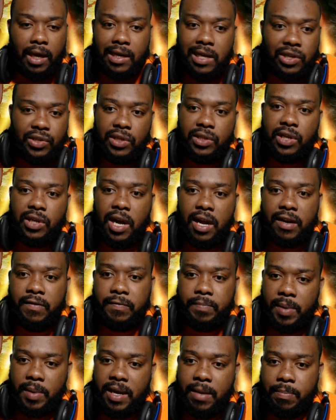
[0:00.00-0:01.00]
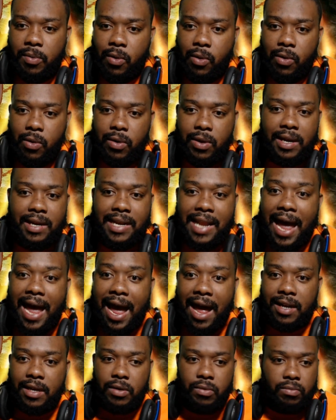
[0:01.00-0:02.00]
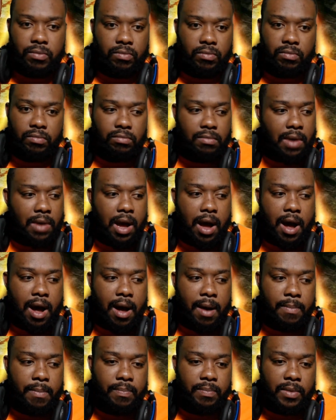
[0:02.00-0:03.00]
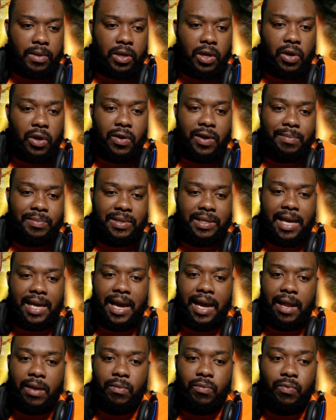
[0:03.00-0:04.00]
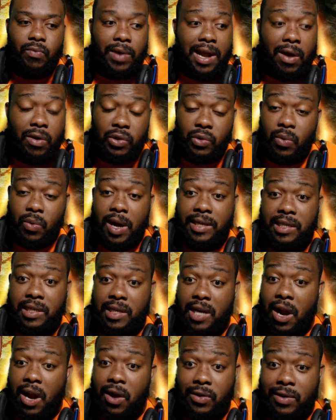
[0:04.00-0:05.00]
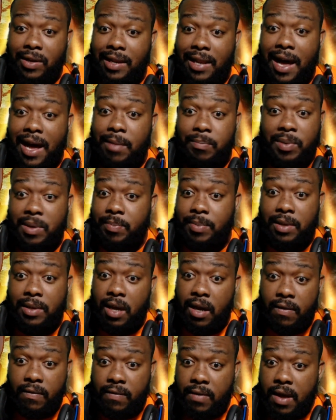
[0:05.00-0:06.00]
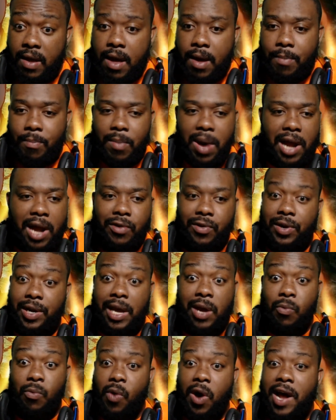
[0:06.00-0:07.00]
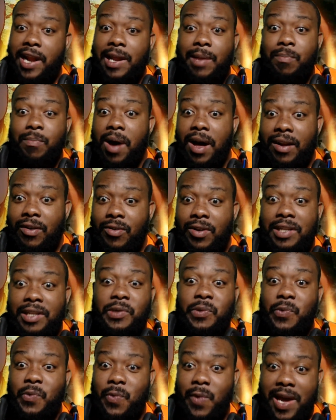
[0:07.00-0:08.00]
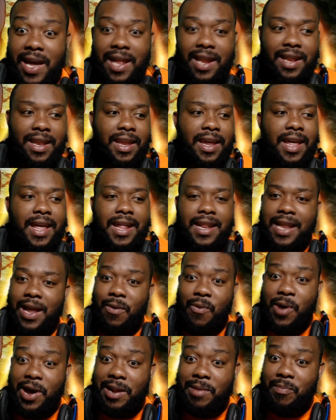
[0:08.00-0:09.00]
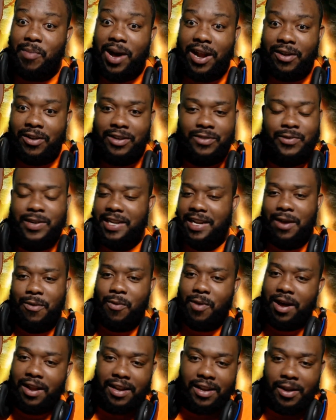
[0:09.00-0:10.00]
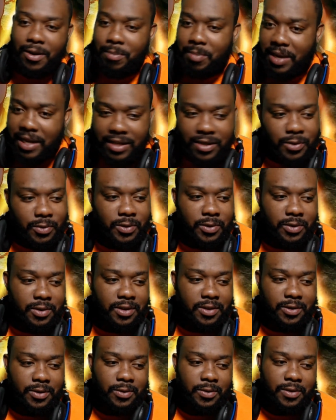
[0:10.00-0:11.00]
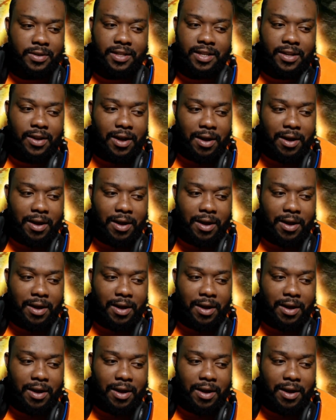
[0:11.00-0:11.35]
there's a ton of people that, you know what I'm saying? When I was watching Naruto, a lot of people love Madara. They wanted Madara to win. They wanted Madara to win. They wanted Obito to,